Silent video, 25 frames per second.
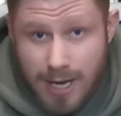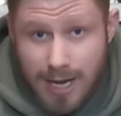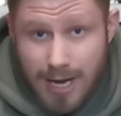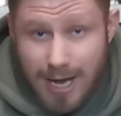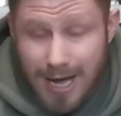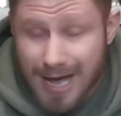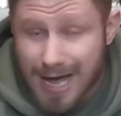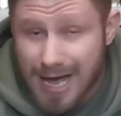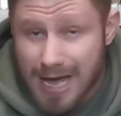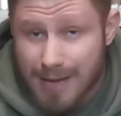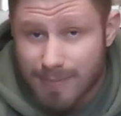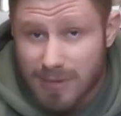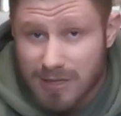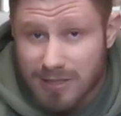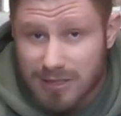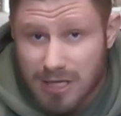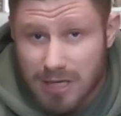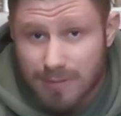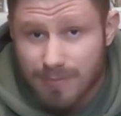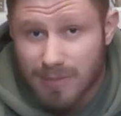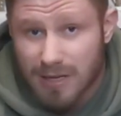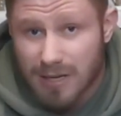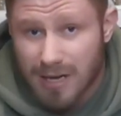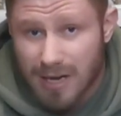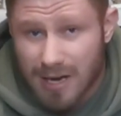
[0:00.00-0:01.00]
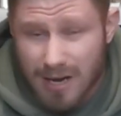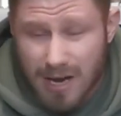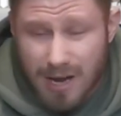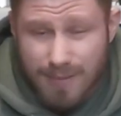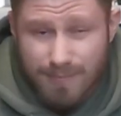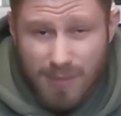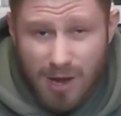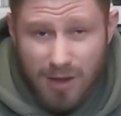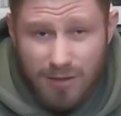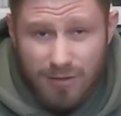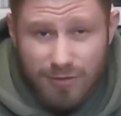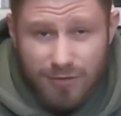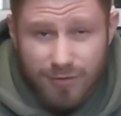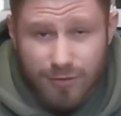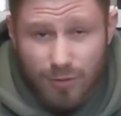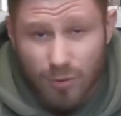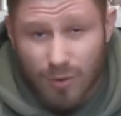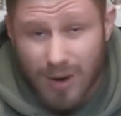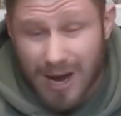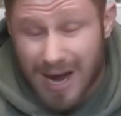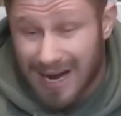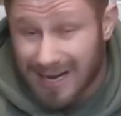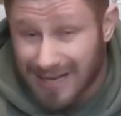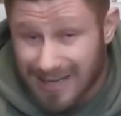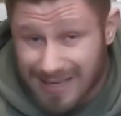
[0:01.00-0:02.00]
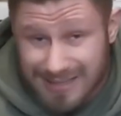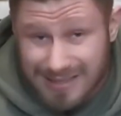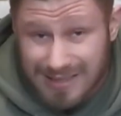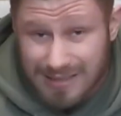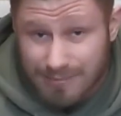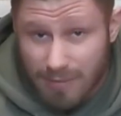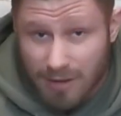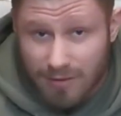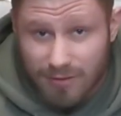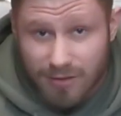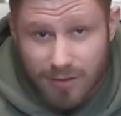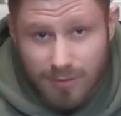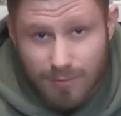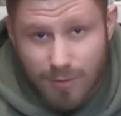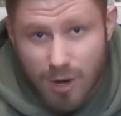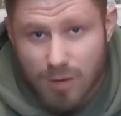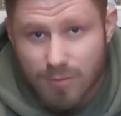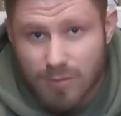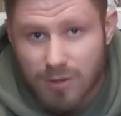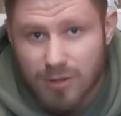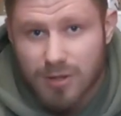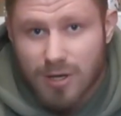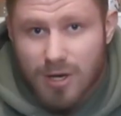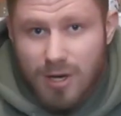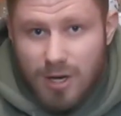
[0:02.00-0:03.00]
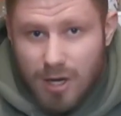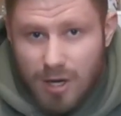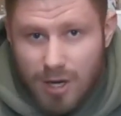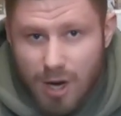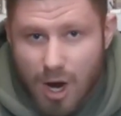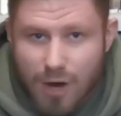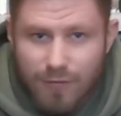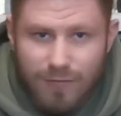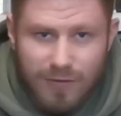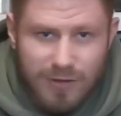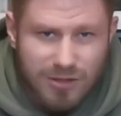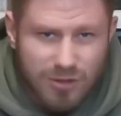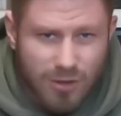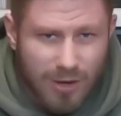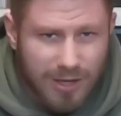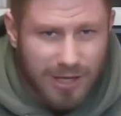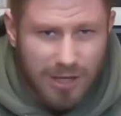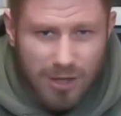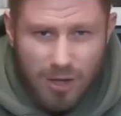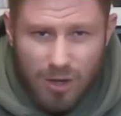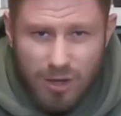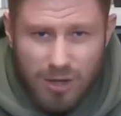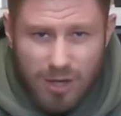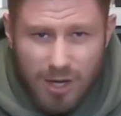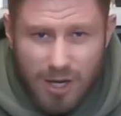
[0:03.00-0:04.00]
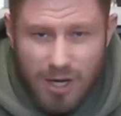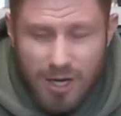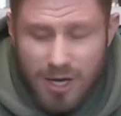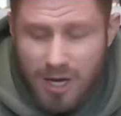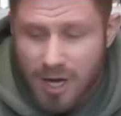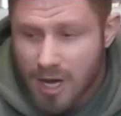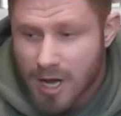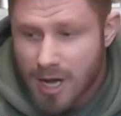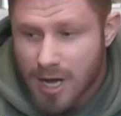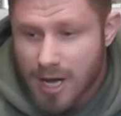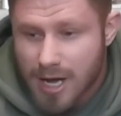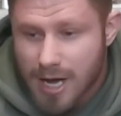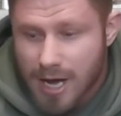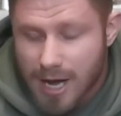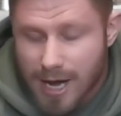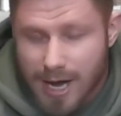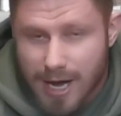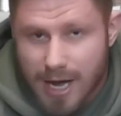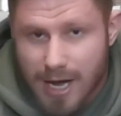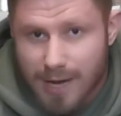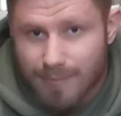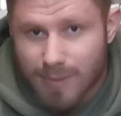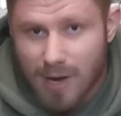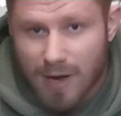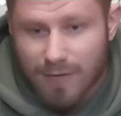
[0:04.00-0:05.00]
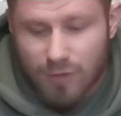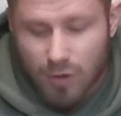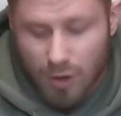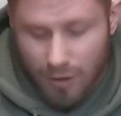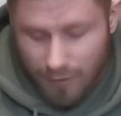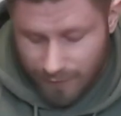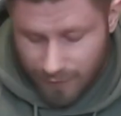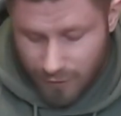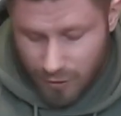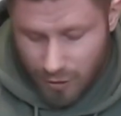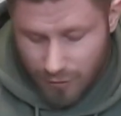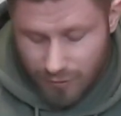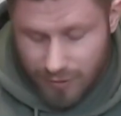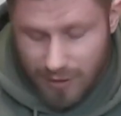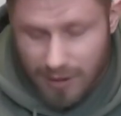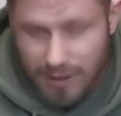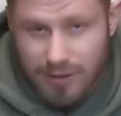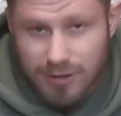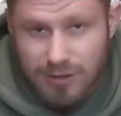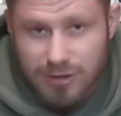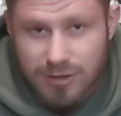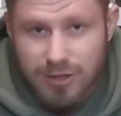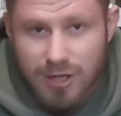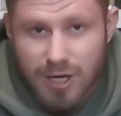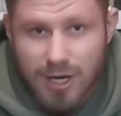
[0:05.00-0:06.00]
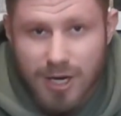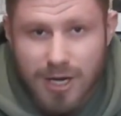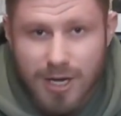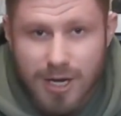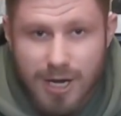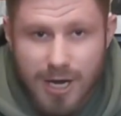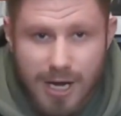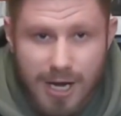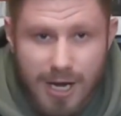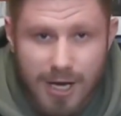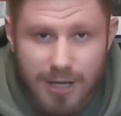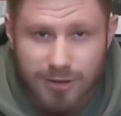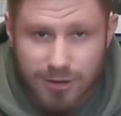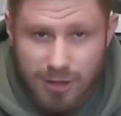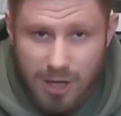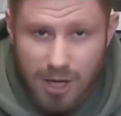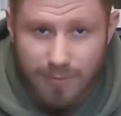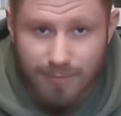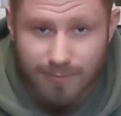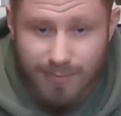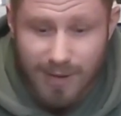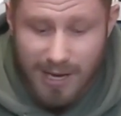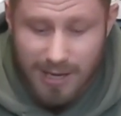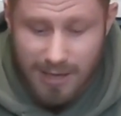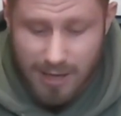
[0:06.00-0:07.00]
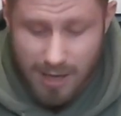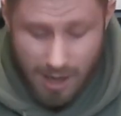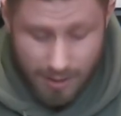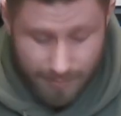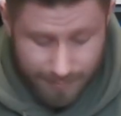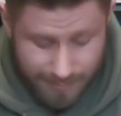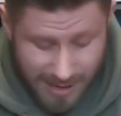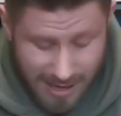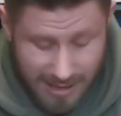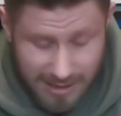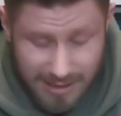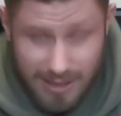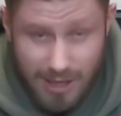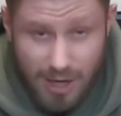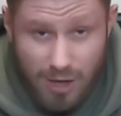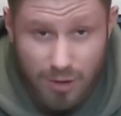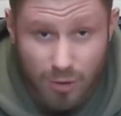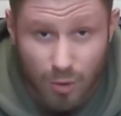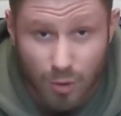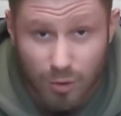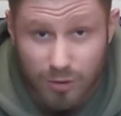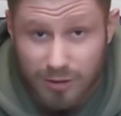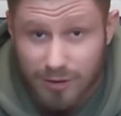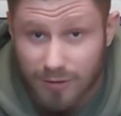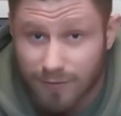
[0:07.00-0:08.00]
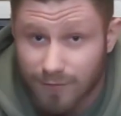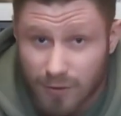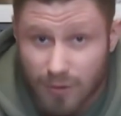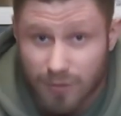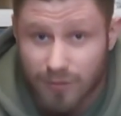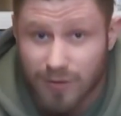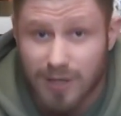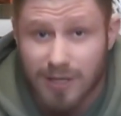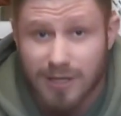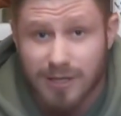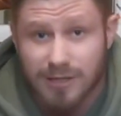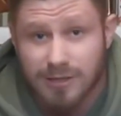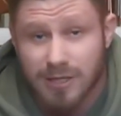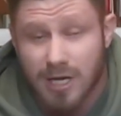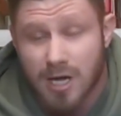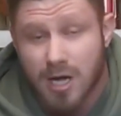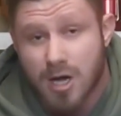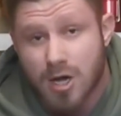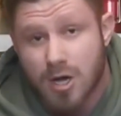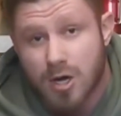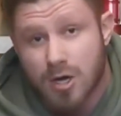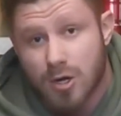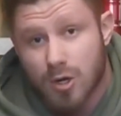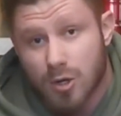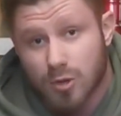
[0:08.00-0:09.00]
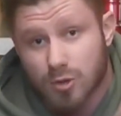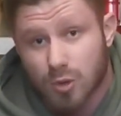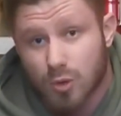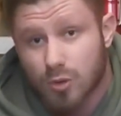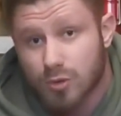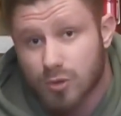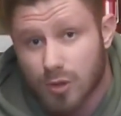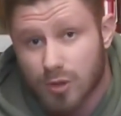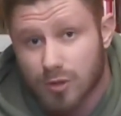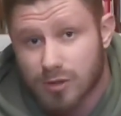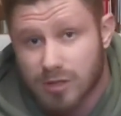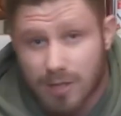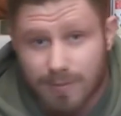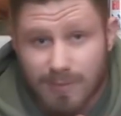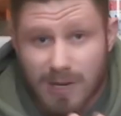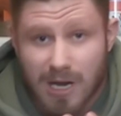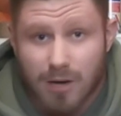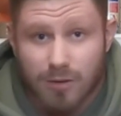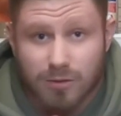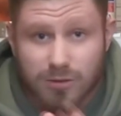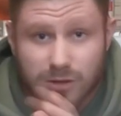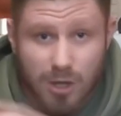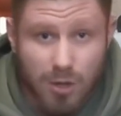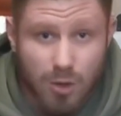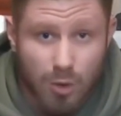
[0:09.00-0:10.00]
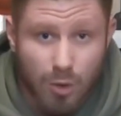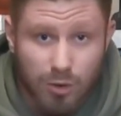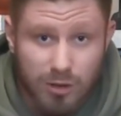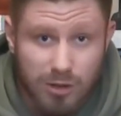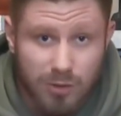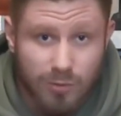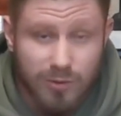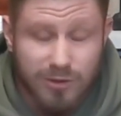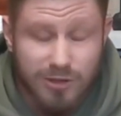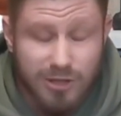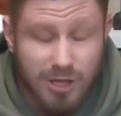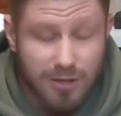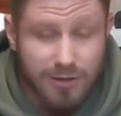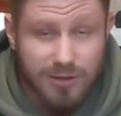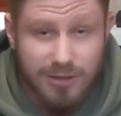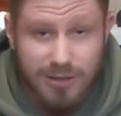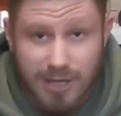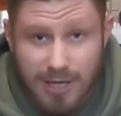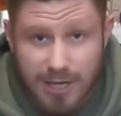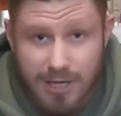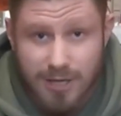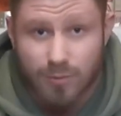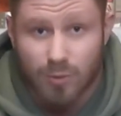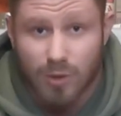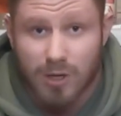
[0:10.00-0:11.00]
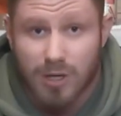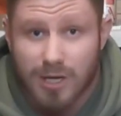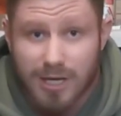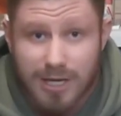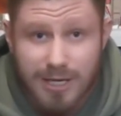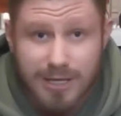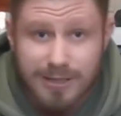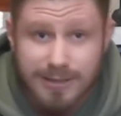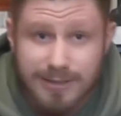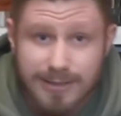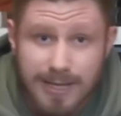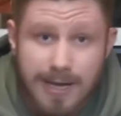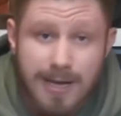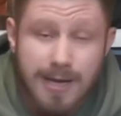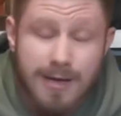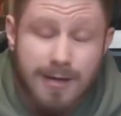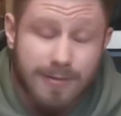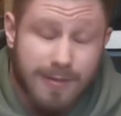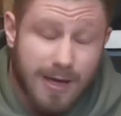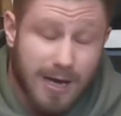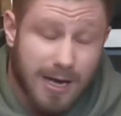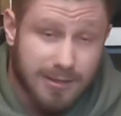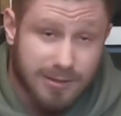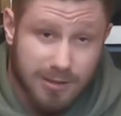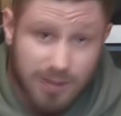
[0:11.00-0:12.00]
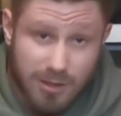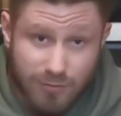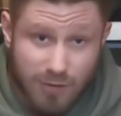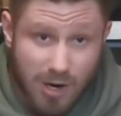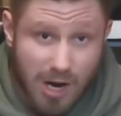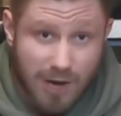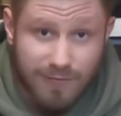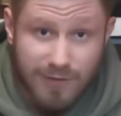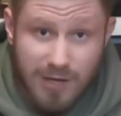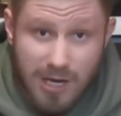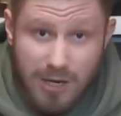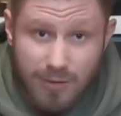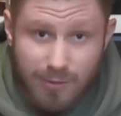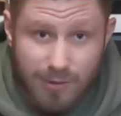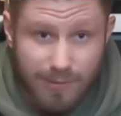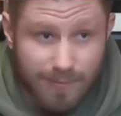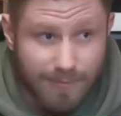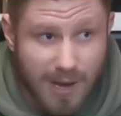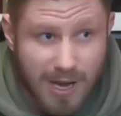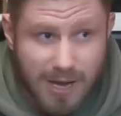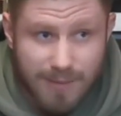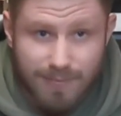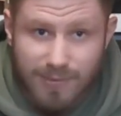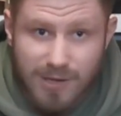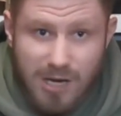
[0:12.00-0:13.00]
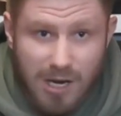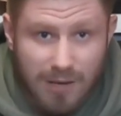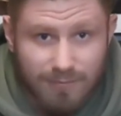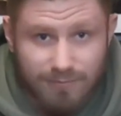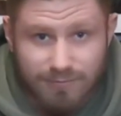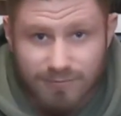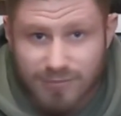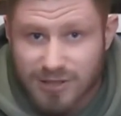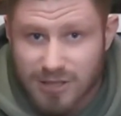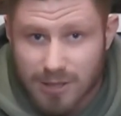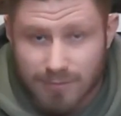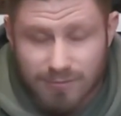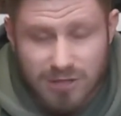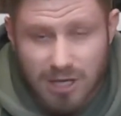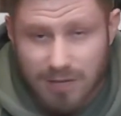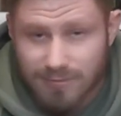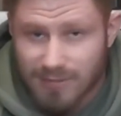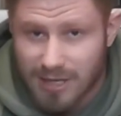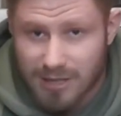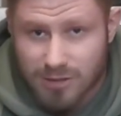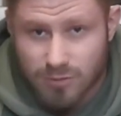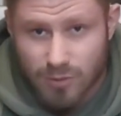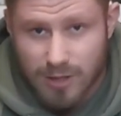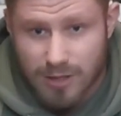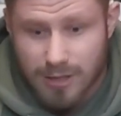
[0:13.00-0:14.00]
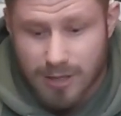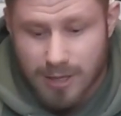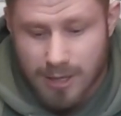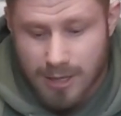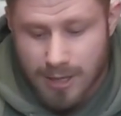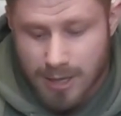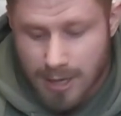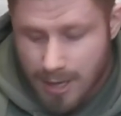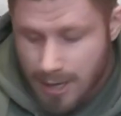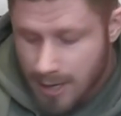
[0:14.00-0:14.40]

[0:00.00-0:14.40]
It's going to be a month, or at least a month at the moment. Hopefully it's not any longer, but I've got a few things to unpack out, ordered a few things. There's also something else I ordered which I'll say what it is that hasn't arrived yet, will may come sometime next week.